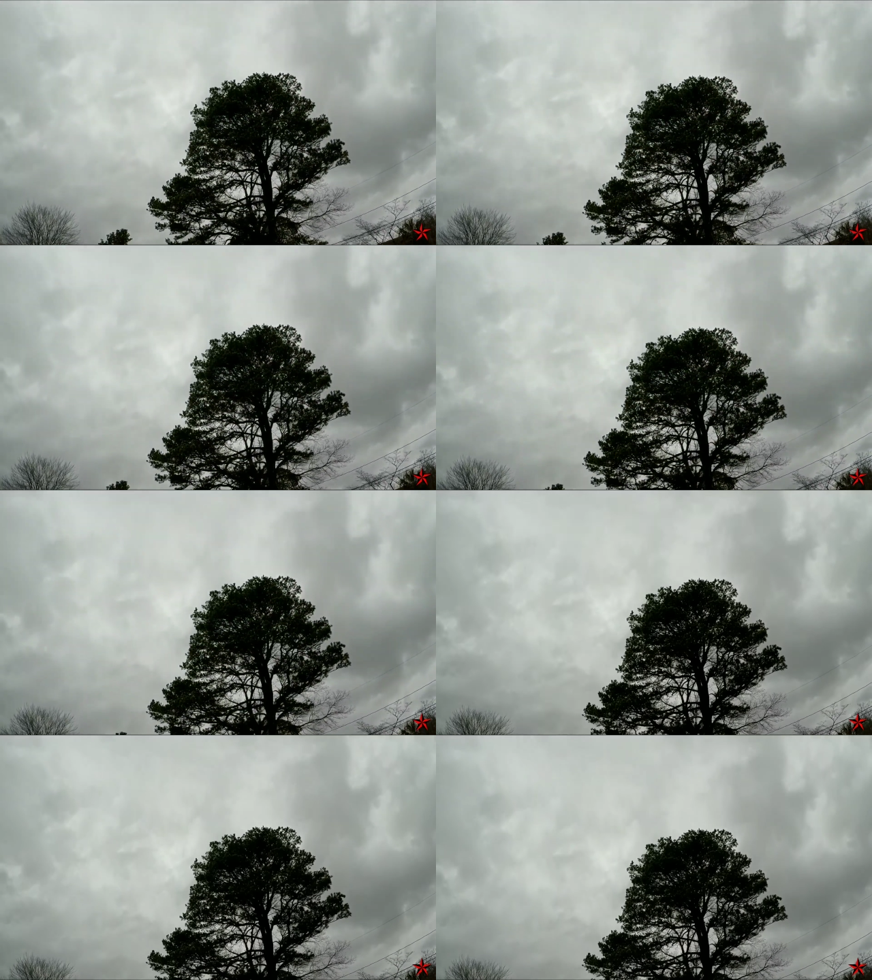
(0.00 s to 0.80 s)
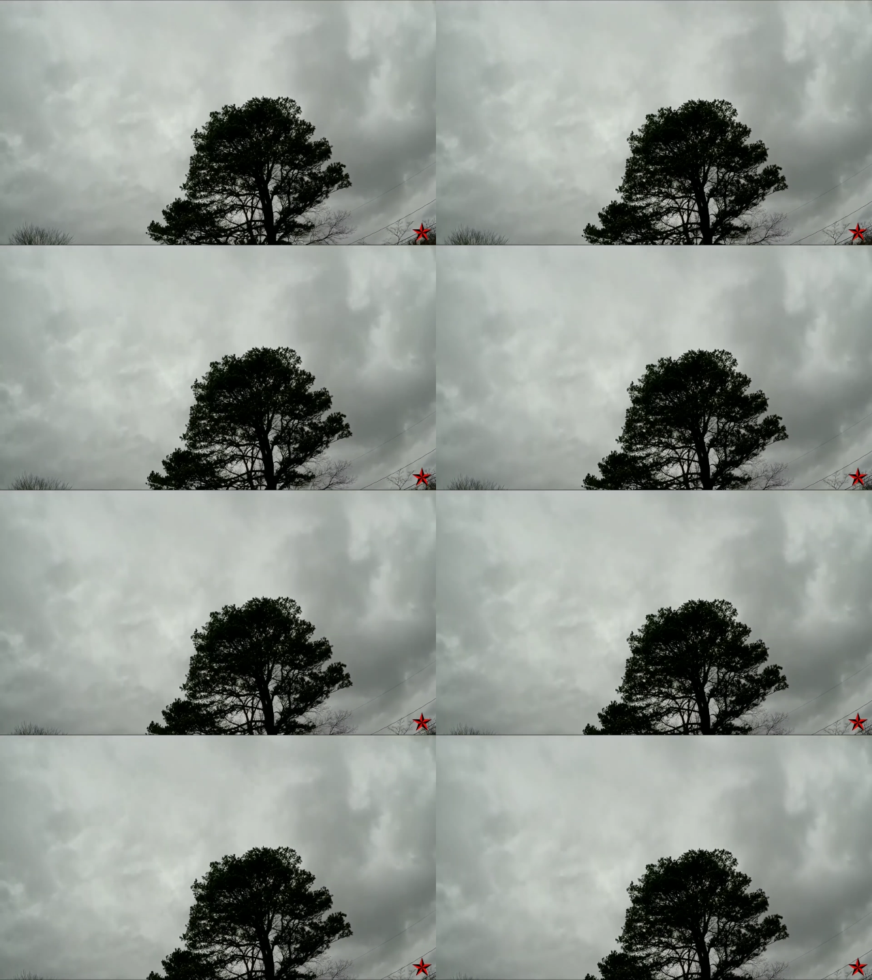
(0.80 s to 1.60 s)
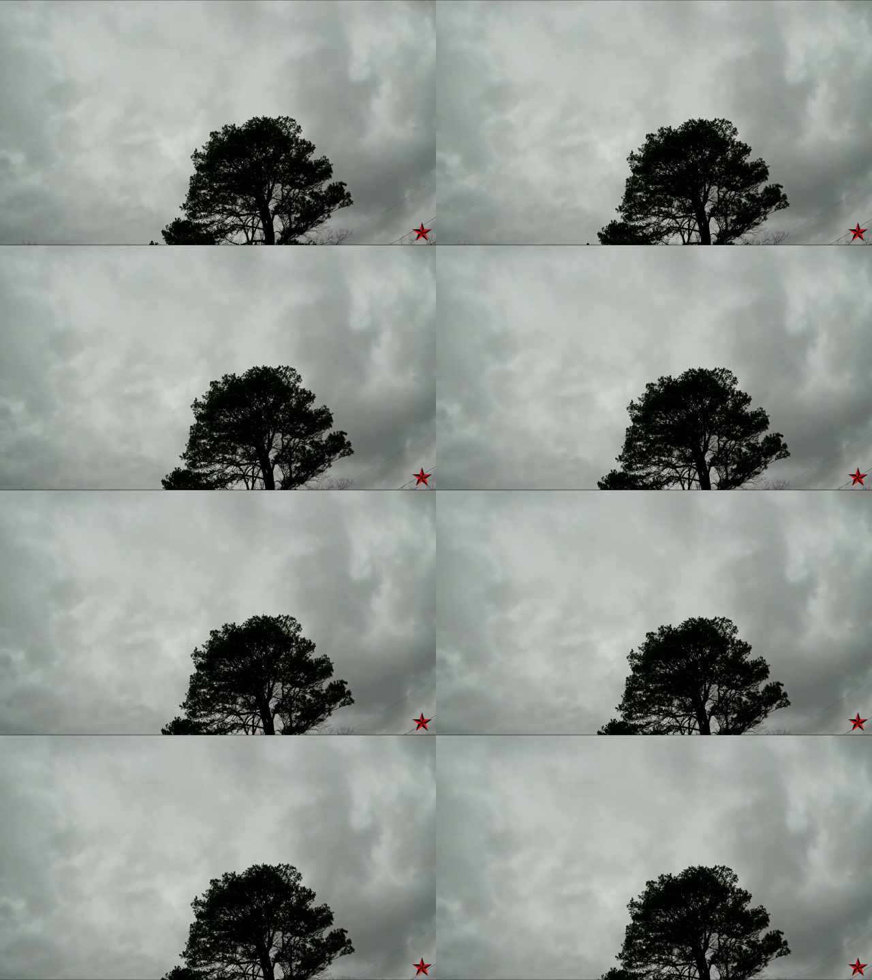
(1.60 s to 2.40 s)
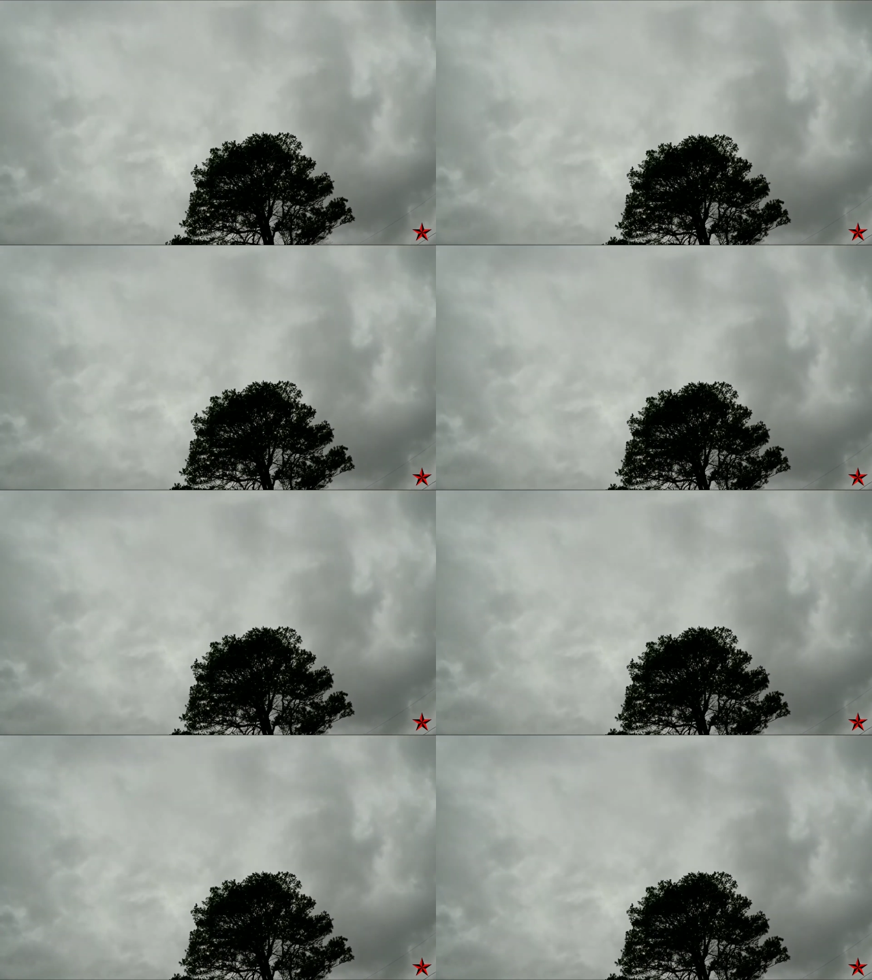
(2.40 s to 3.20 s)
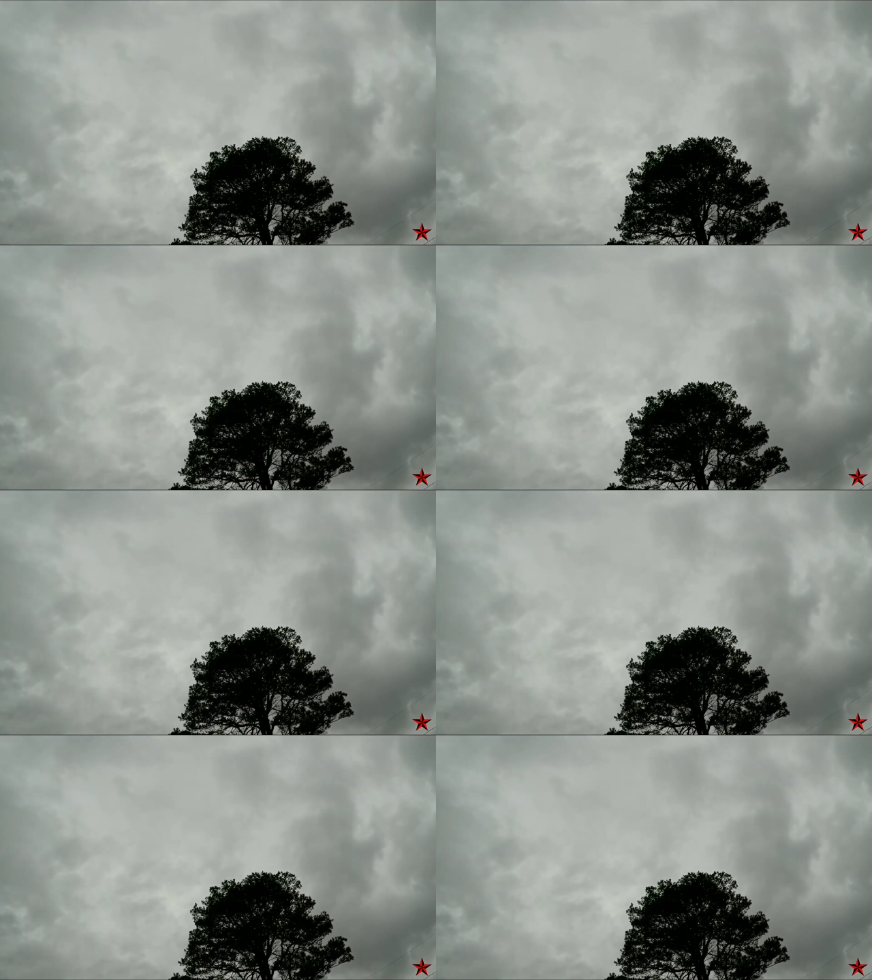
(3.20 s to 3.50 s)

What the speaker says: Nobody's mouth can be seen.